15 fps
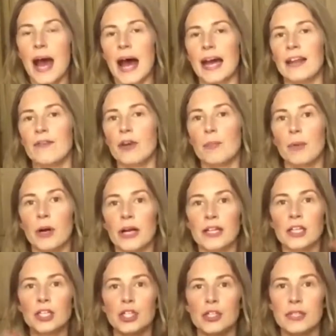And if you're putting
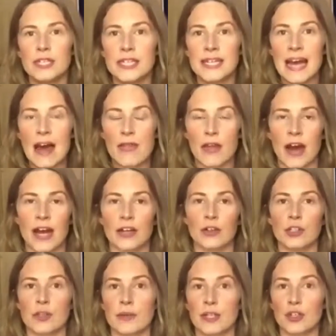the two together and
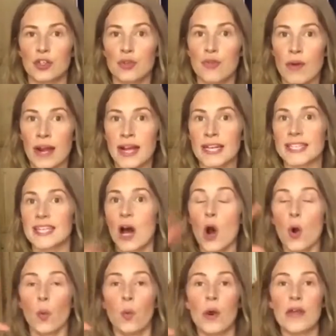you're doing tricks
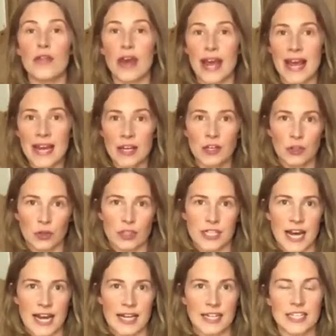within your
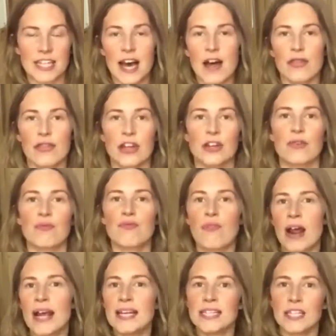dance, then you're
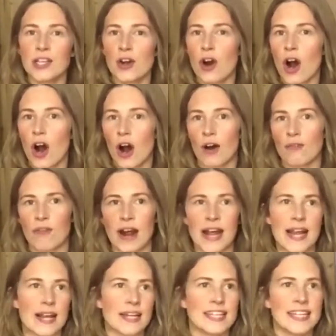raising your heart
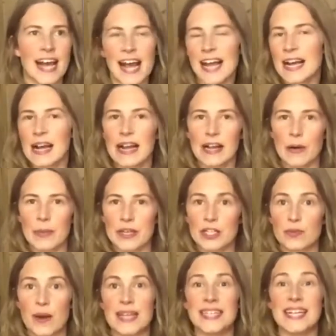rate, getting a little bit
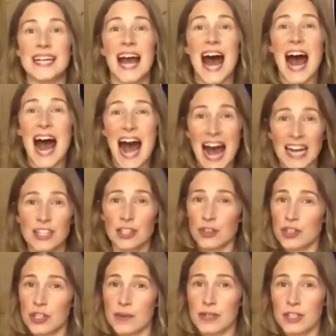sweaty, and
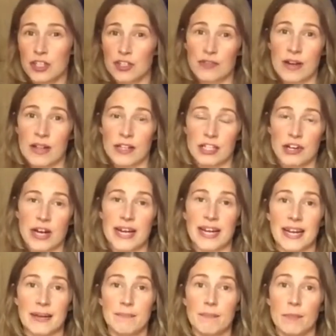you're doing the strength
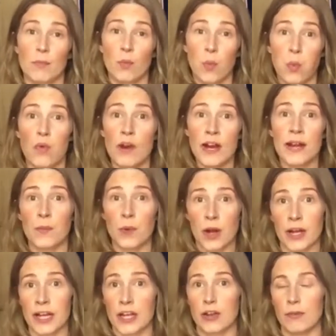training and really
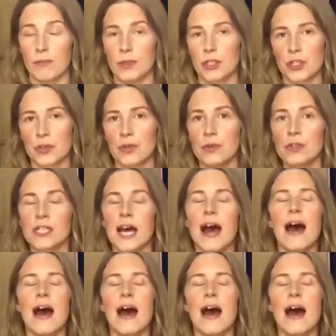working your muscles.